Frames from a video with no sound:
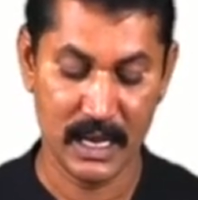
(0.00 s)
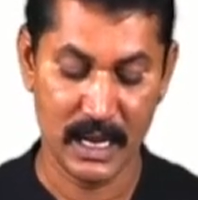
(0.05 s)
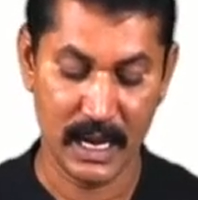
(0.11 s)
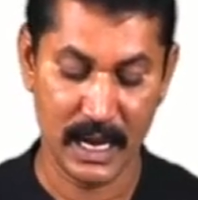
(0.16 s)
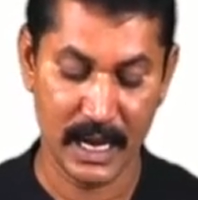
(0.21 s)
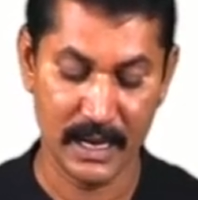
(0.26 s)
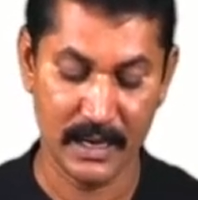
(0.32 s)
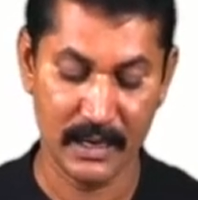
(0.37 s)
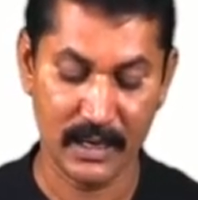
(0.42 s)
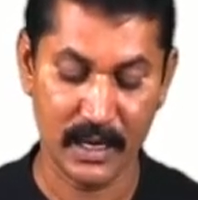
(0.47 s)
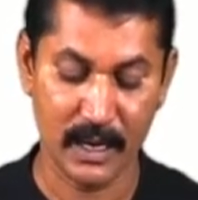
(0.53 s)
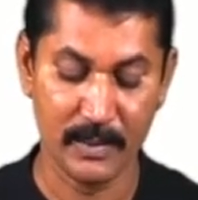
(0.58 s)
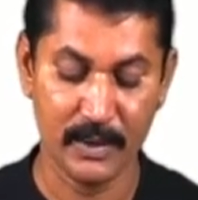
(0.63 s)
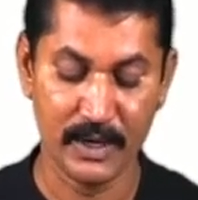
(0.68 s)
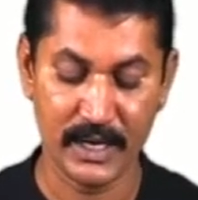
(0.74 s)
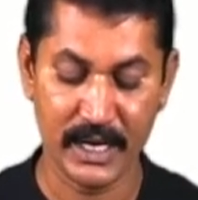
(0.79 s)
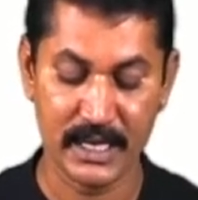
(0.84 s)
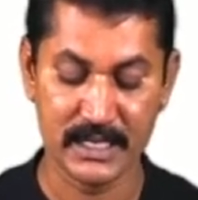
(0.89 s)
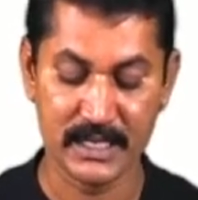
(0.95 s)
And
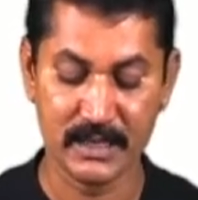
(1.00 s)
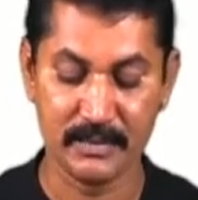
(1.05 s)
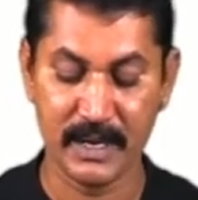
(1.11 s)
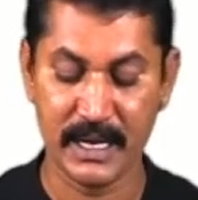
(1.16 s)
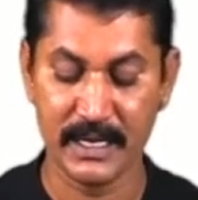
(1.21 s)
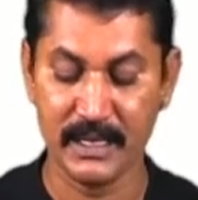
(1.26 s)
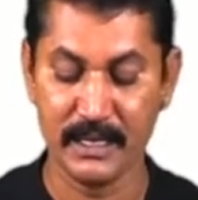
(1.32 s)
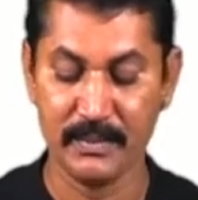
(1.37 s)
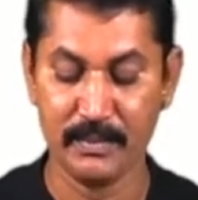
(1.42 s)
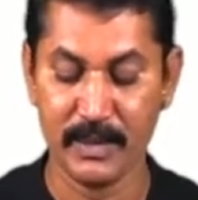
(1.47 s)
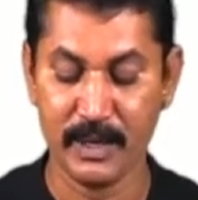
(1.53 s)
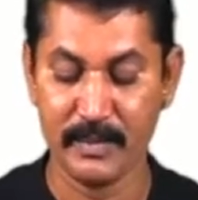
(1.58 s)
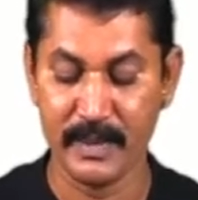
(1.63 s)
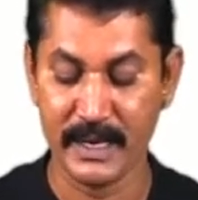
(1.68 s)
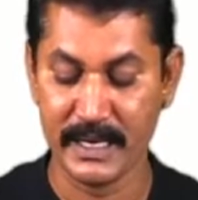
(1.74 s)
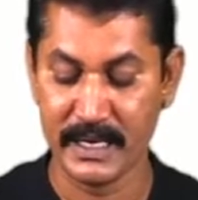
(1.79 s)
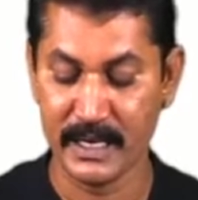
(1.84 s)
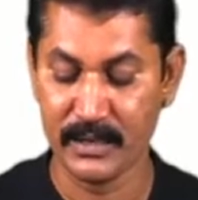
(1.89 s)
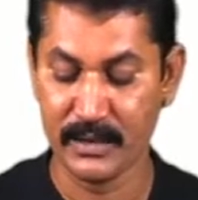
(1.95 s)
communication by
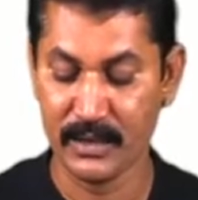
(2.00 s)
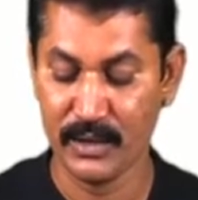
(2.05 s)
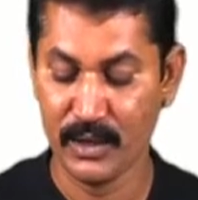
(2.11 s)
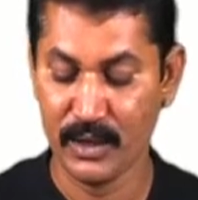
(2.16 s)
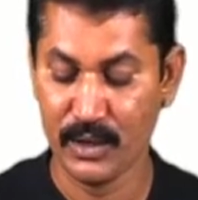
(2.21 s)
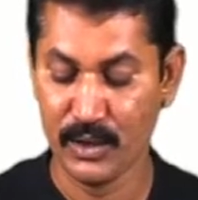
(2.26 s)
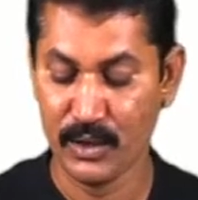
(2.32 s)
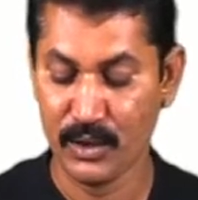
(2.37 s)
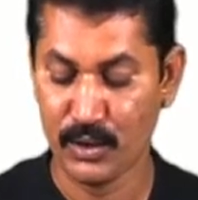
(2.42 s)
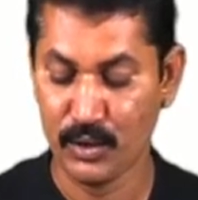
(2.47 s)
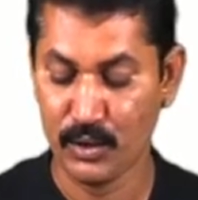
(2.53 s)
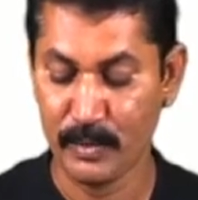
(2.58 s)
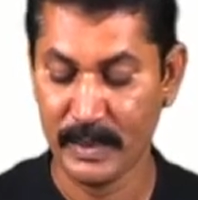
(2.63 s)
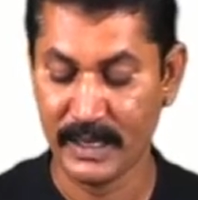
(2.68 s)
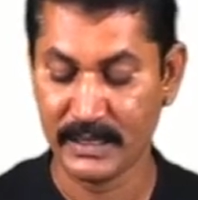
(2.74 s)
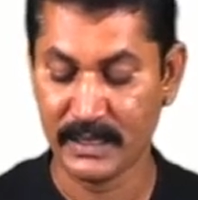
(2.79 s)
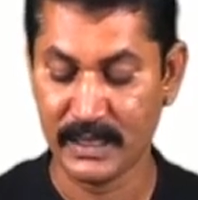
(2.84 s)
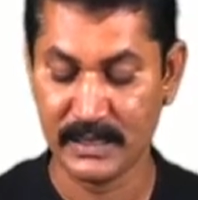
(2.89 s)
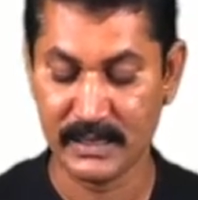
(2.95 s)
implemented two
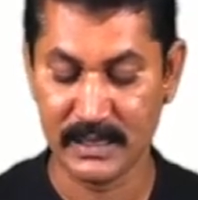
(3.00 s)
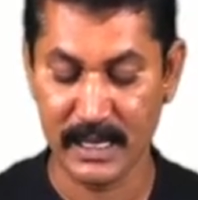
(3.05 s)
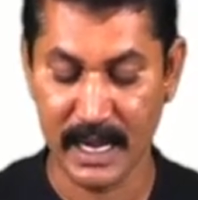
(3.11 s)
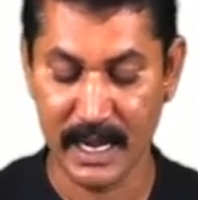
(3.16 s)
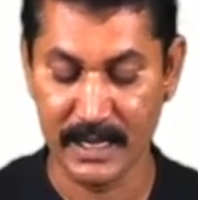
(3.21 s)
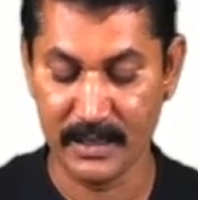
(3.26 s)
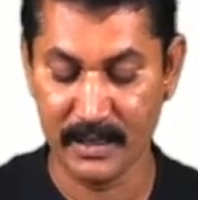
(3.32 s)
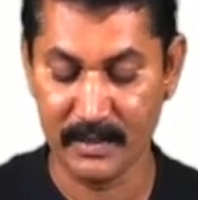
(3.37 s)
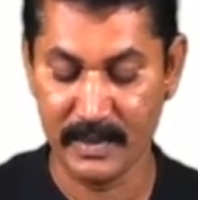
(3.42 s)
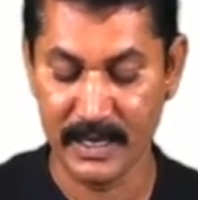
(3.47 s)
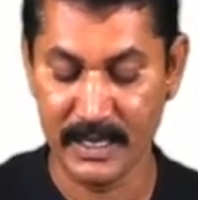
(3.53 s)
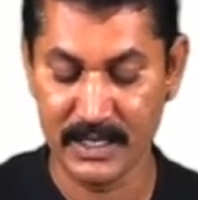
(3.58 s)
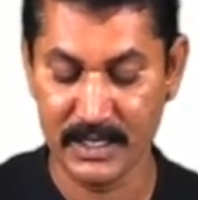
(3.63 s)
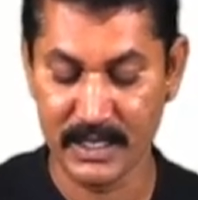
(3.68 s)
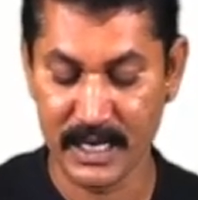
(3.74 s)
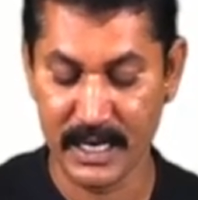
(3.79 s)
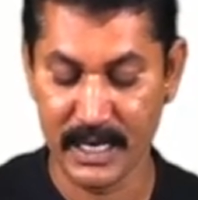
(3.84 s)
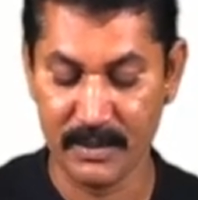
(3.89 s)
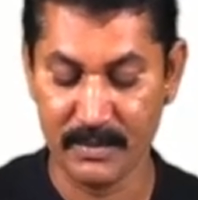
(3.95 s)
methods, either by
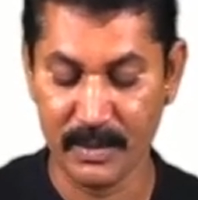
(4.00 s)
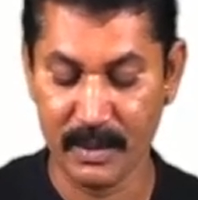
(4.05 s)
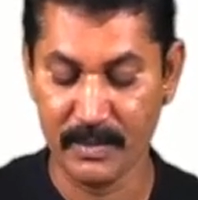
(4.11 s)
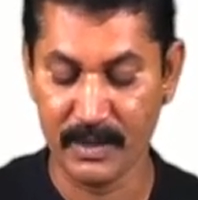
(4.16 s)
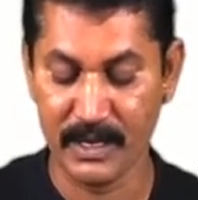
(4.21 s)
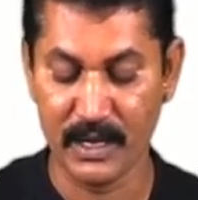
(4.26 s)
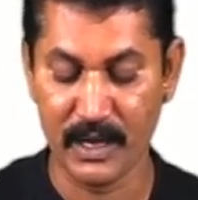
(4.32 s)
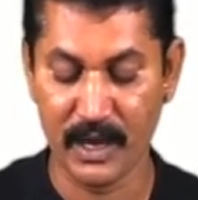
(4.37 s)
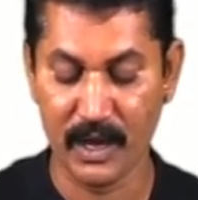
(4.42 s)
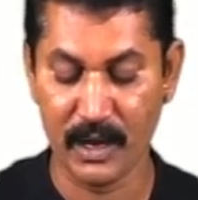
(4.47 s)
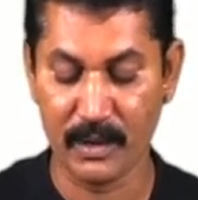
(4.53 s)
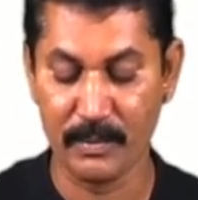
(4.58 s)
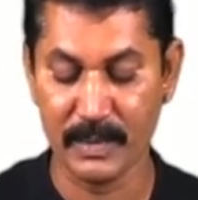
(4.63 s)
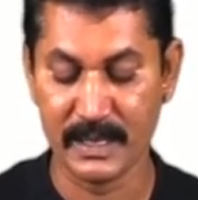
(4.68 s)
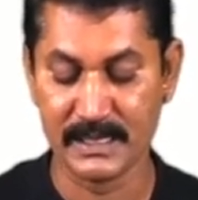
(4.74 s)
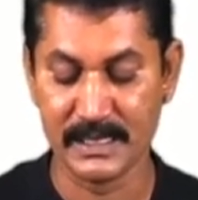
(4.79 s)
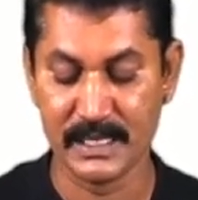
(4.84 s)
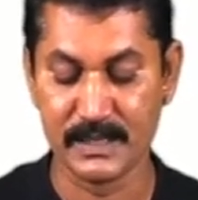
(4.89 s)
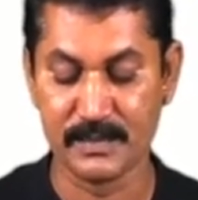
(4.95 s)
shared memory or
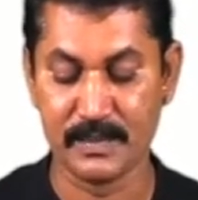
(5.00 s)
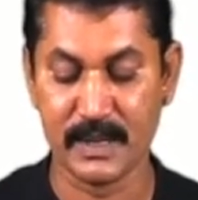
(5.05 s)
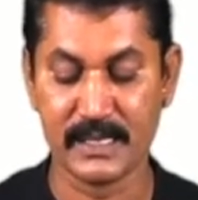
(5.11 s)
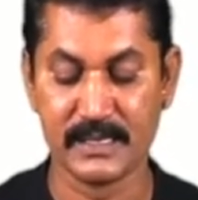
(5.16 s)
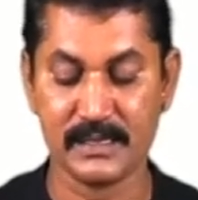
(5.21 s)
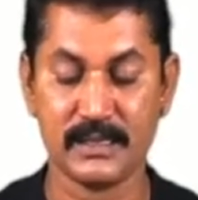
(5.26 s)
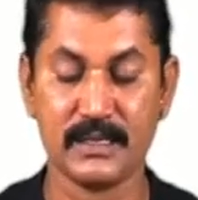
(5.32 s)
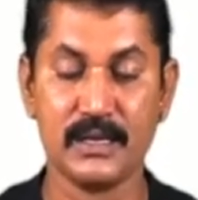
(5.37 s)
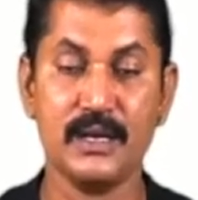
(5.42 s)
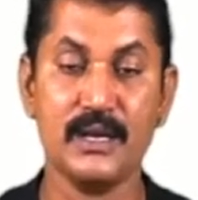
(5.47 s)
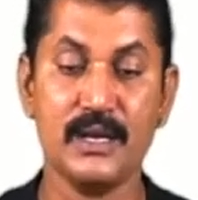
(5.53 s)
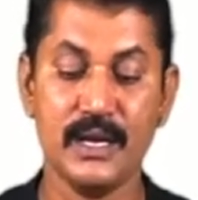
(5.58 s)
message passing.